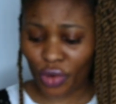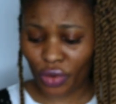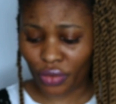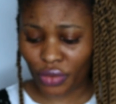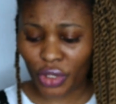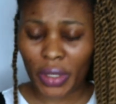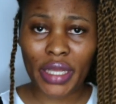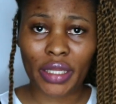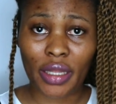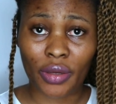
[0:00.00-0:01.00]
gonna try
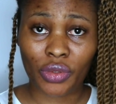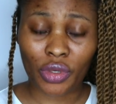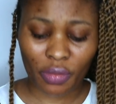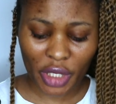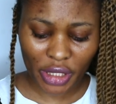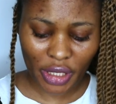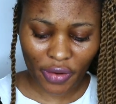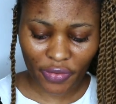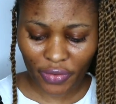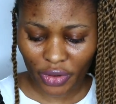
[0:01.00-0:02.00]
it out on
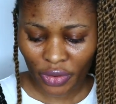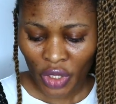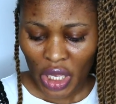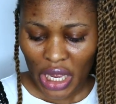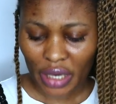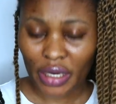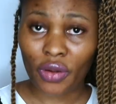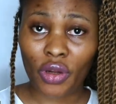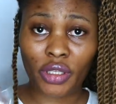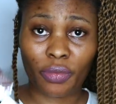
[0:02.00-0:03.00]
myself, and I
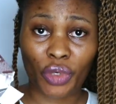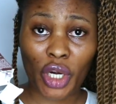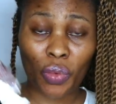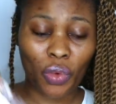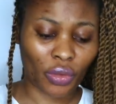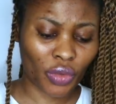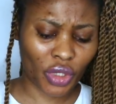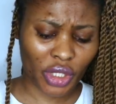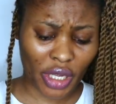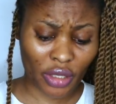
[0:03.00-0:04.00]
got the brown one
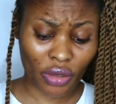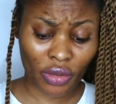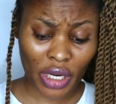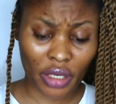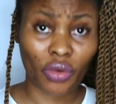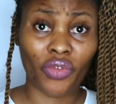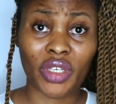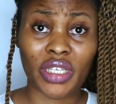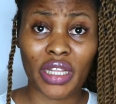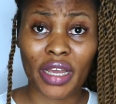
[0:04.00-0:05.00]
because I
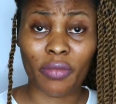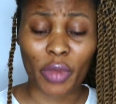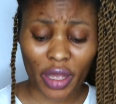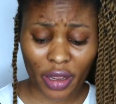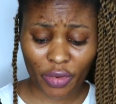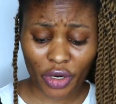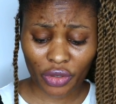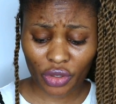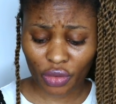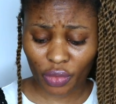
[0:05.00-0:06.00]
obviously like my eyebrows
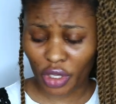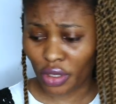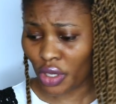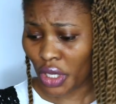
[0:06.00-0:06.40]
to be